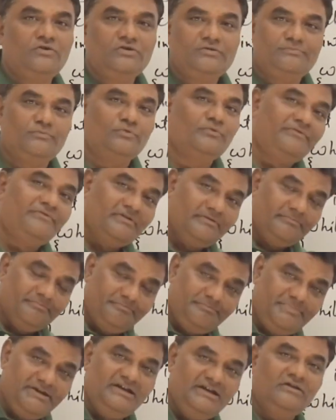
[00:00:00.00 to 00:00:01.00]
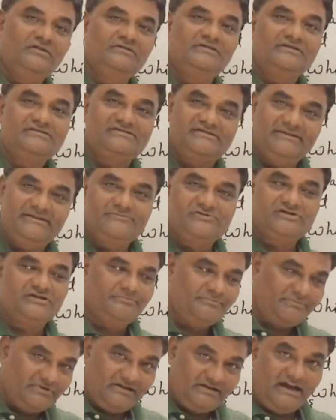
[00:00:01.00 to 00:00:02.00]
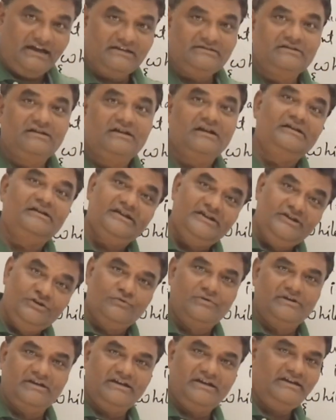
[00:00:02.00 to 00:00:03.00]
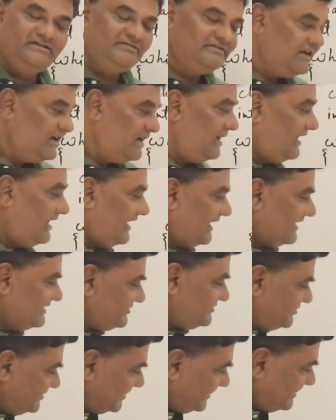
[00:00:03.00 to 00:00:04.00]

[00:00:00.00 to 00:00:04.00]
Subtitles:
Don't move. Be on the same symbol and continue again and